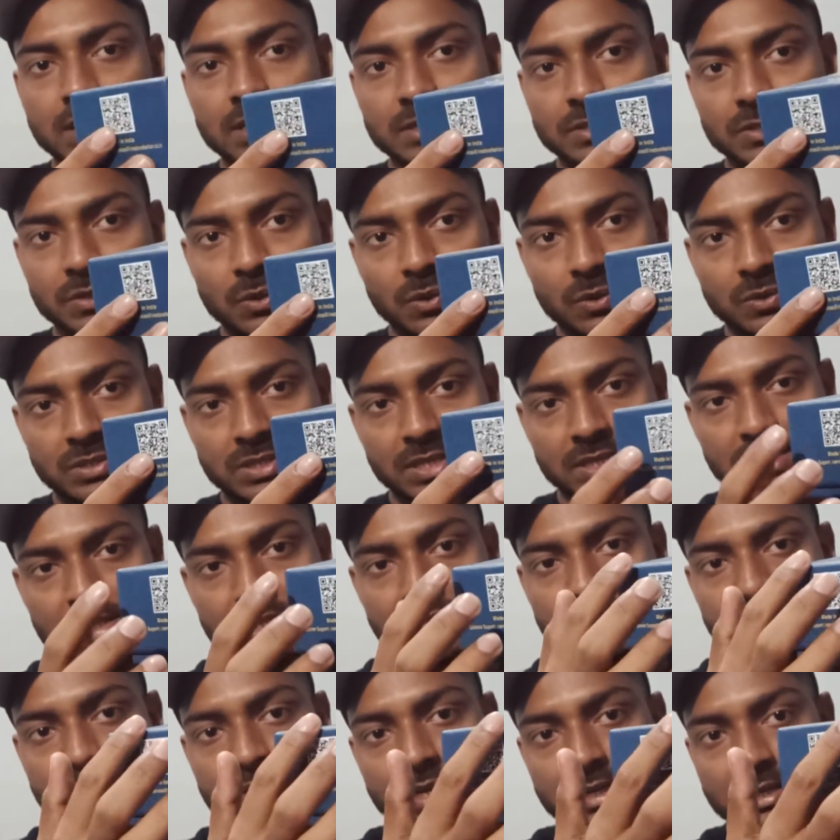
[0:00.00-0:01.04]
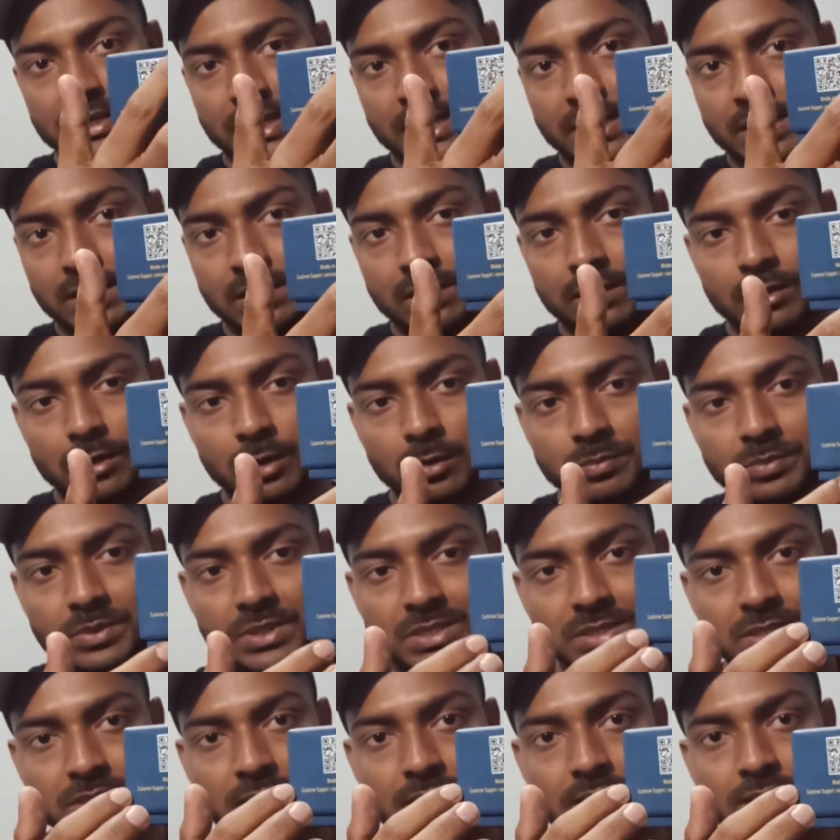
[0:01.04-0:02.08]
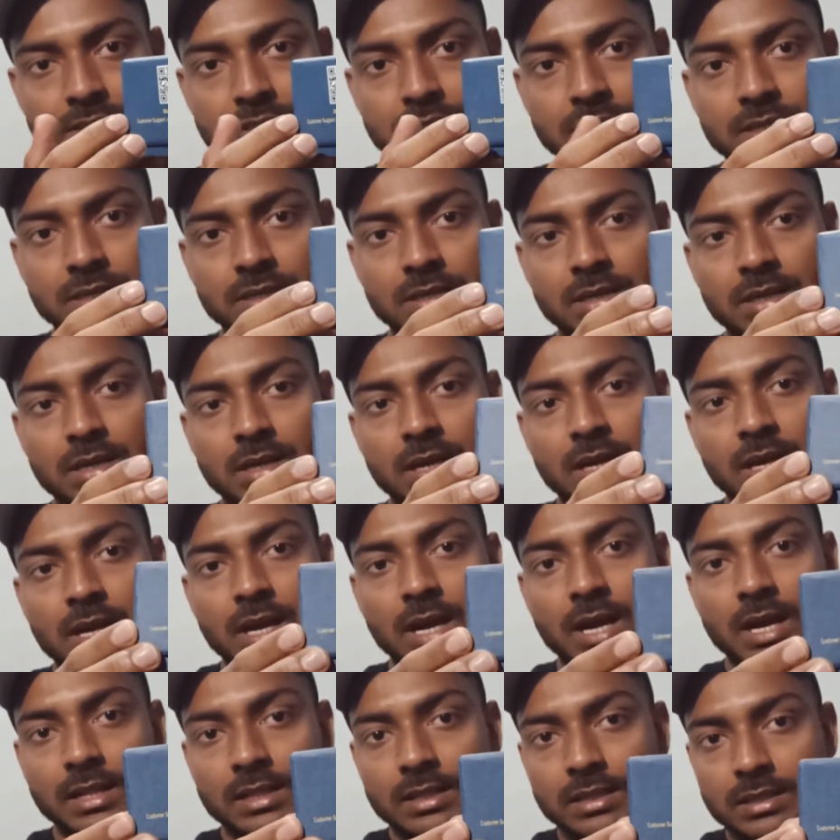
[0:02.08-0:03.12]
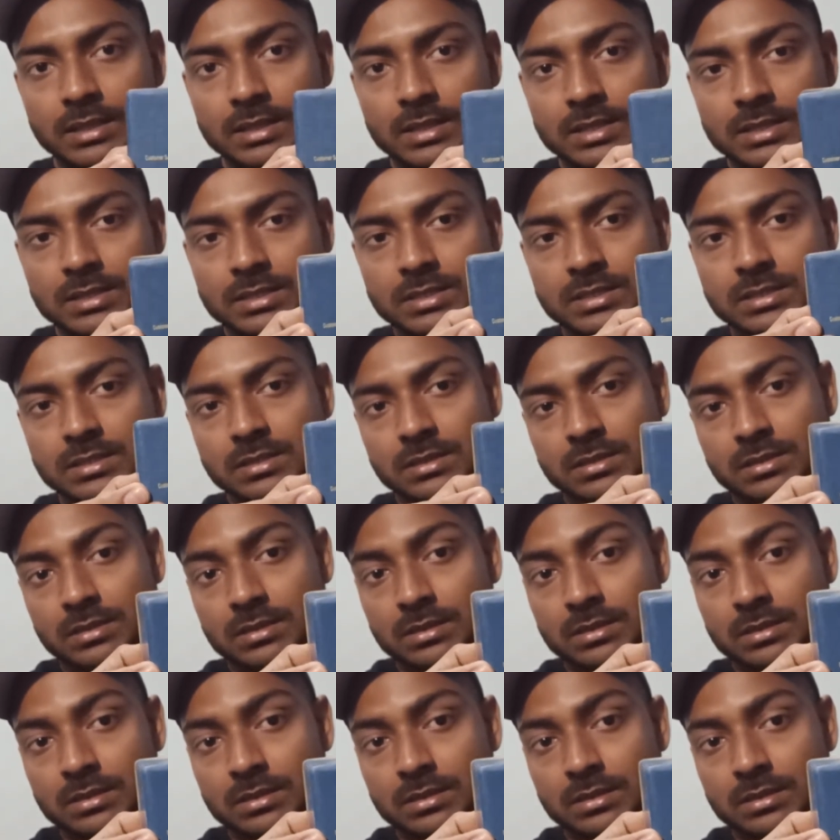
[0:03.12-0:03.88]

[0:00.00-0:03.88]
its cross section is rectangle of this side, and this